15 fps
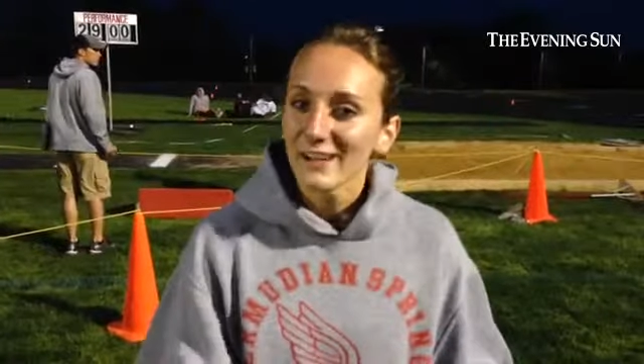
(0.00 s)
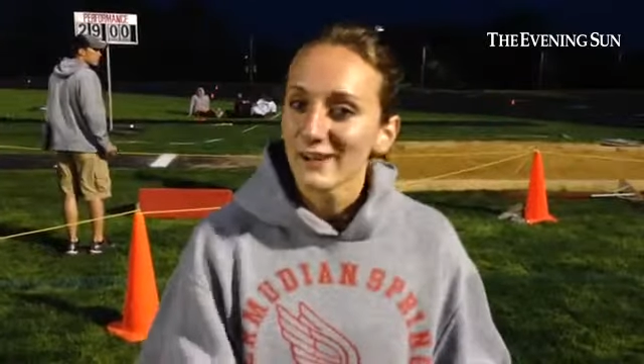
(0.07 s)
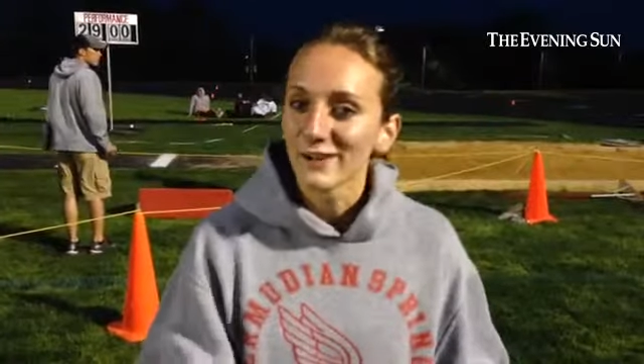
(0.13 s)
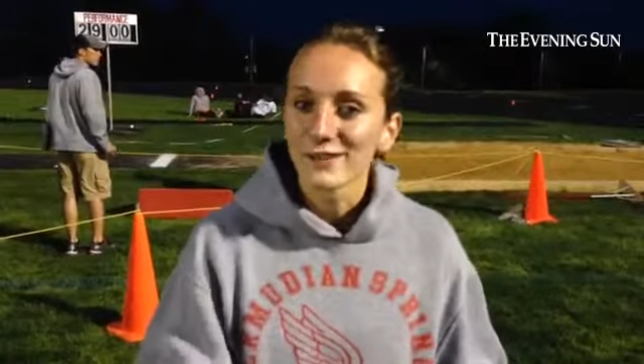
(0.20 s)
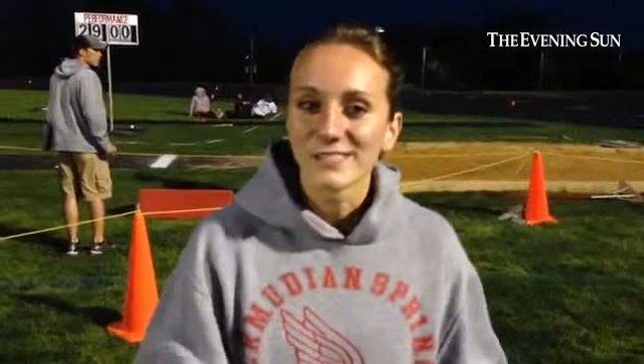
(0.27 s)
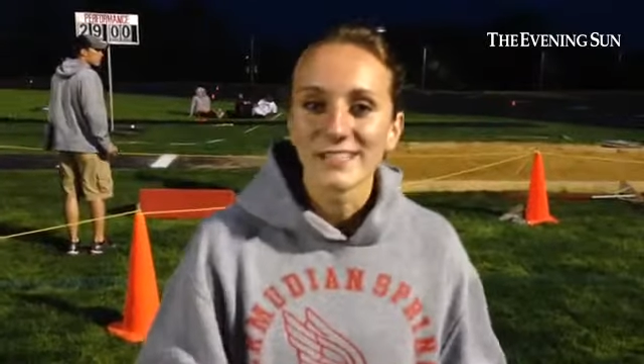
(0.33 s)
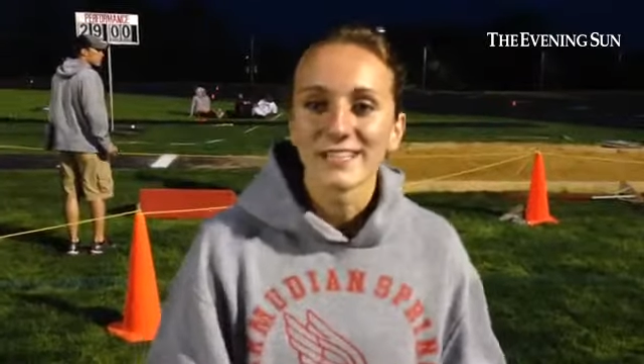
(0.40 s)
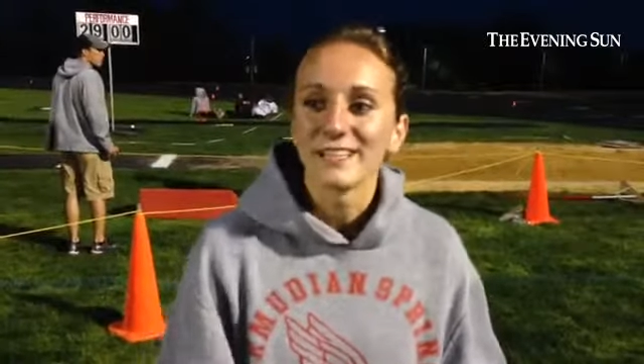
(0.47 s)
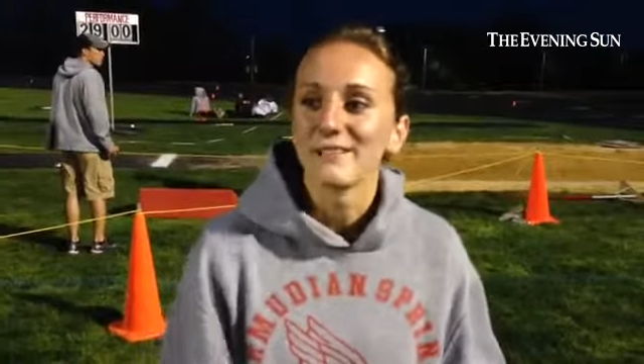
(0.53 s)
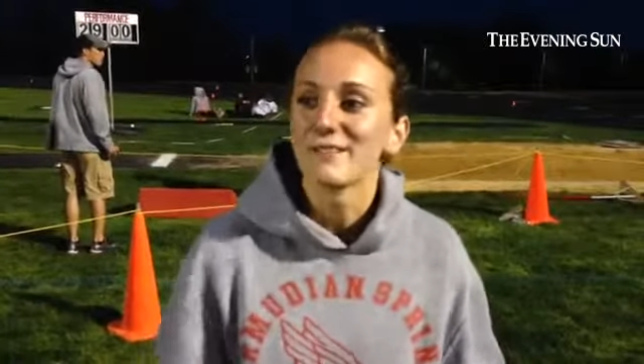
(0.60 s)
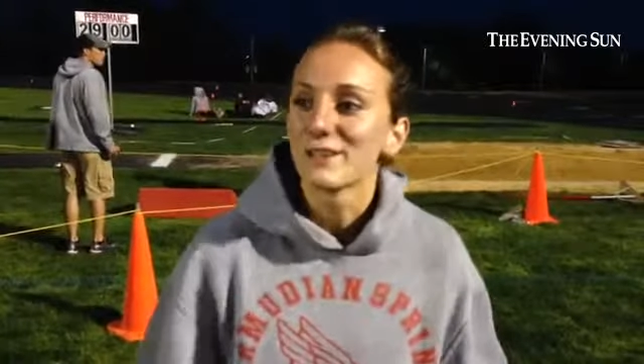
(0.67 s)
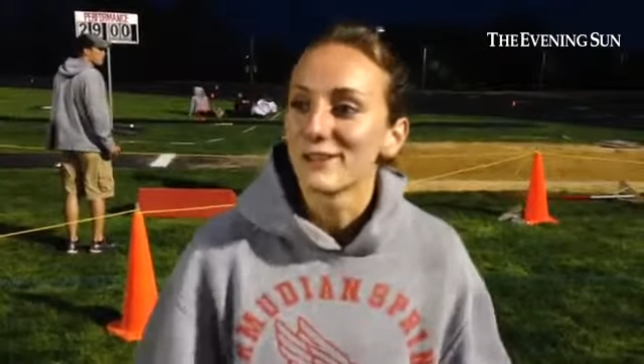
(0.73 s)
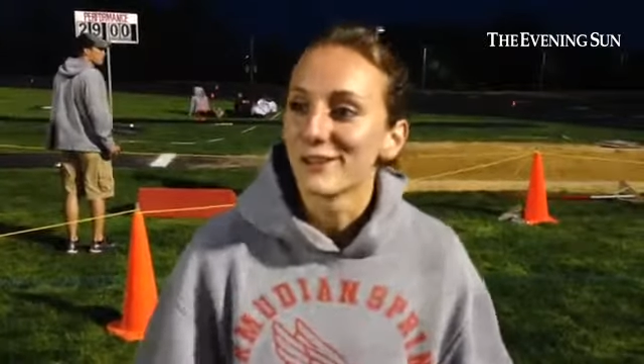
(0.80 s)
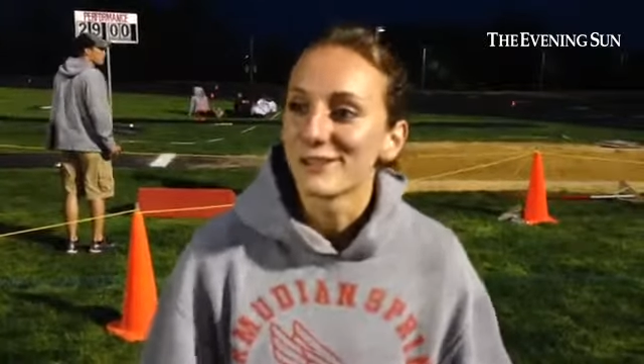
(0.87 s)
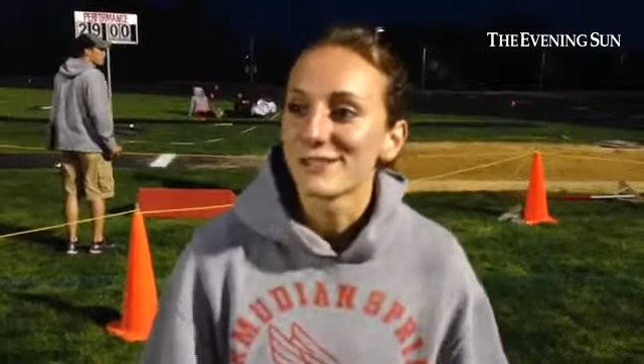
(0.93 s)
girl's getting even
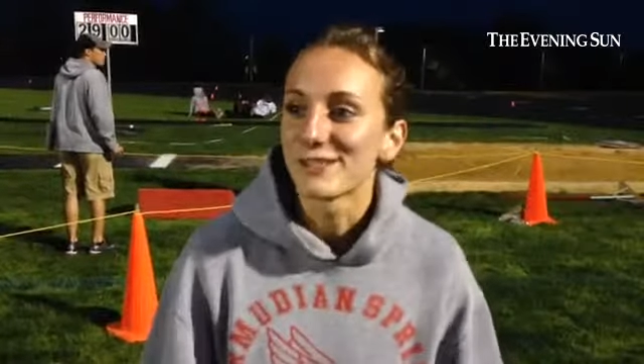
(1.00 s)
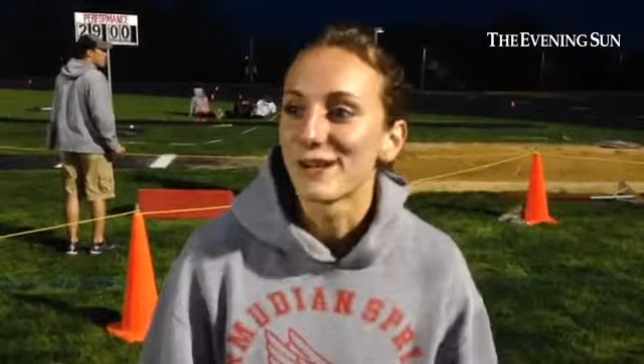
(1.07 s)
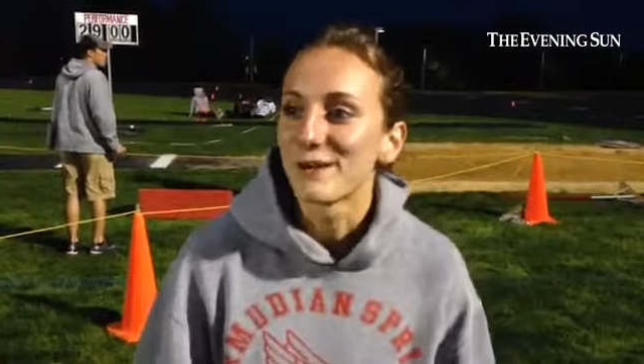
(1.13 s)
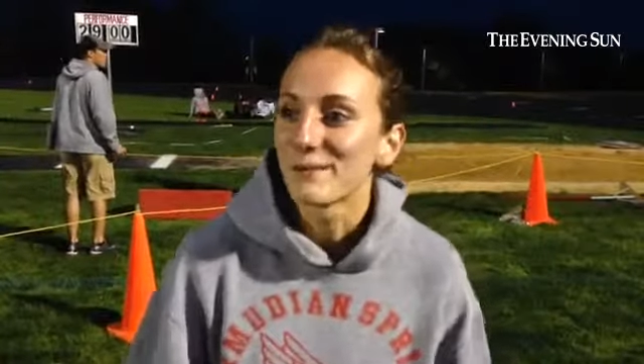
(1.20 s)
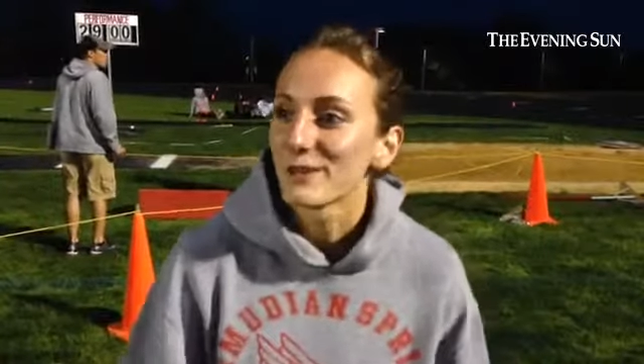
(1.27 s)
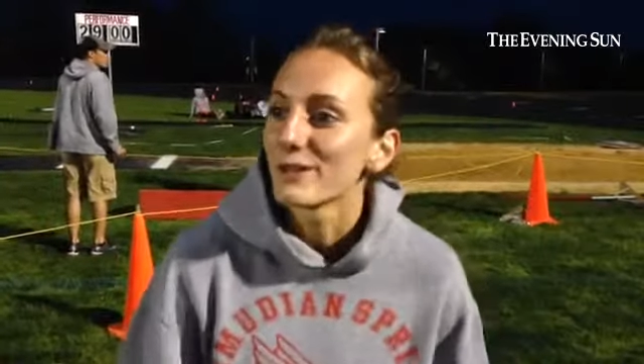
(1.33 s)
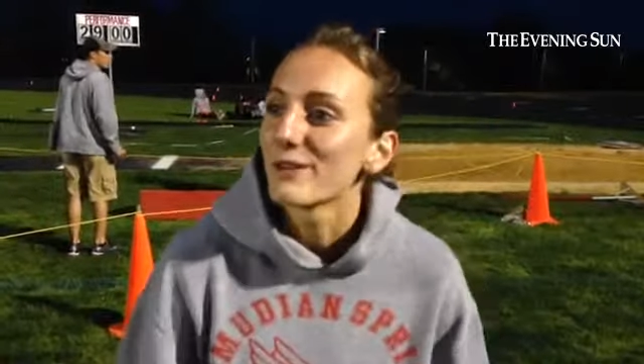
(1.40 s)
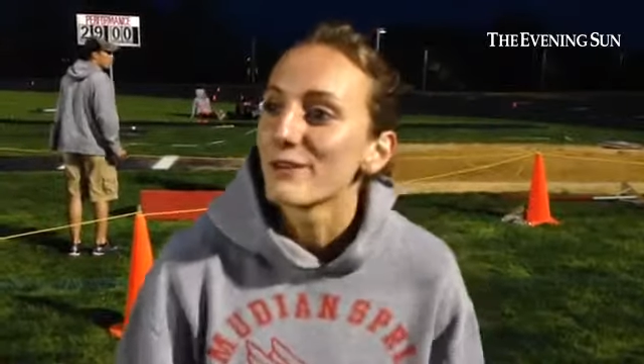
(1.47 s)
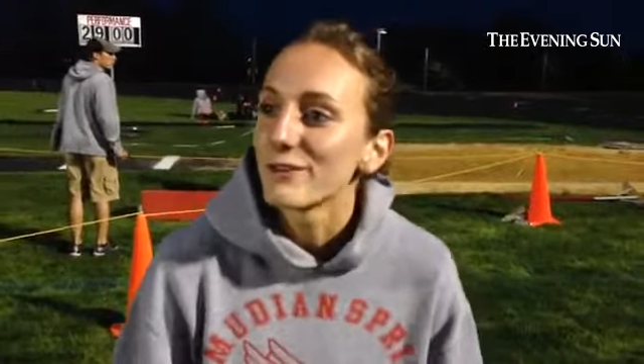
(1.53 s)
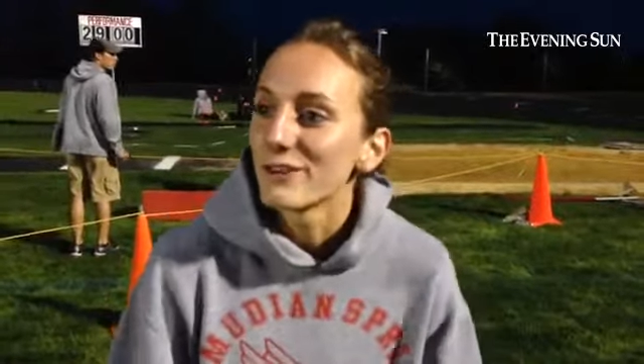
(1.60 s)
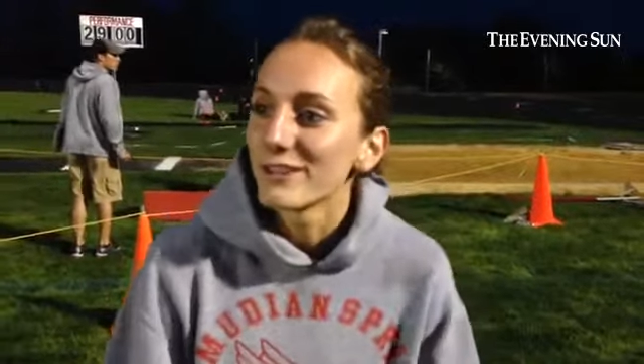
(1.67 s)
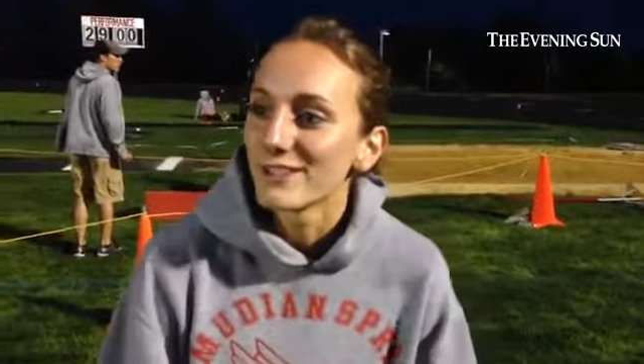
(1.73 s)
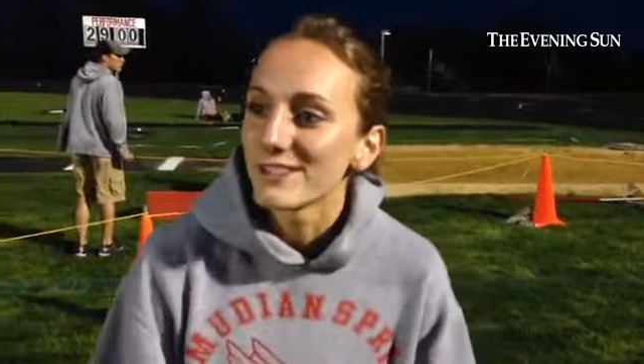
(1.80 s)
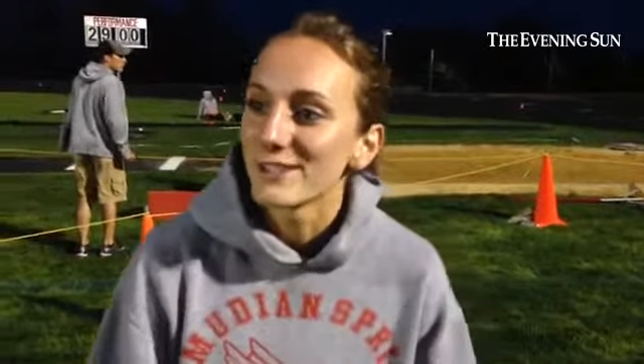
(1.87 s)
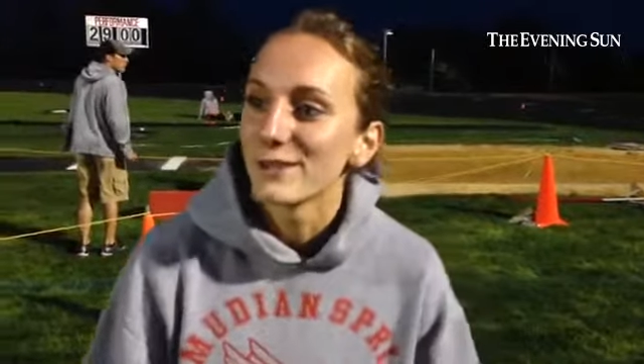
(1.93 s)
closer. I'm going to go for
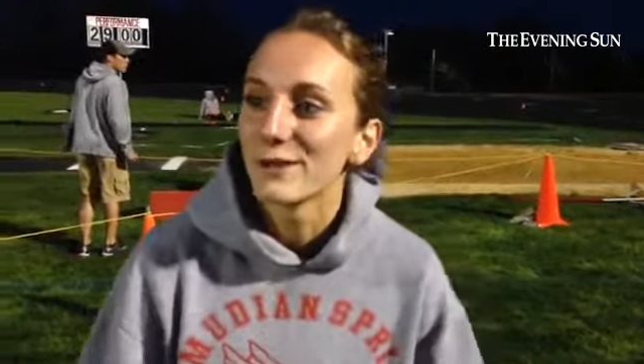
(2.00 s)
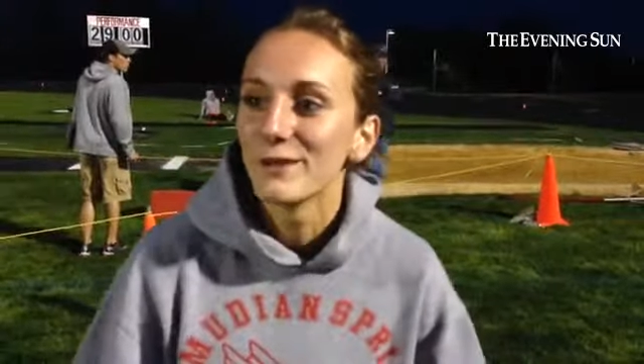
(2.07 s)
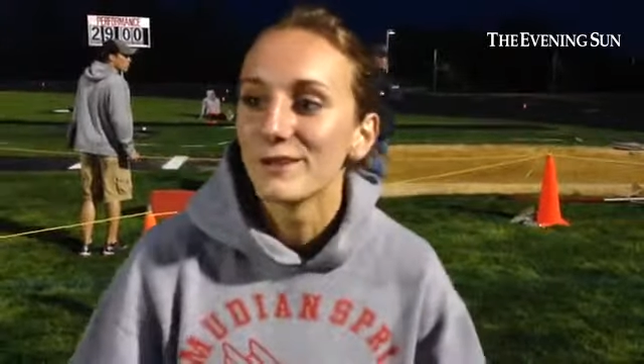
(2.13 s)
her too.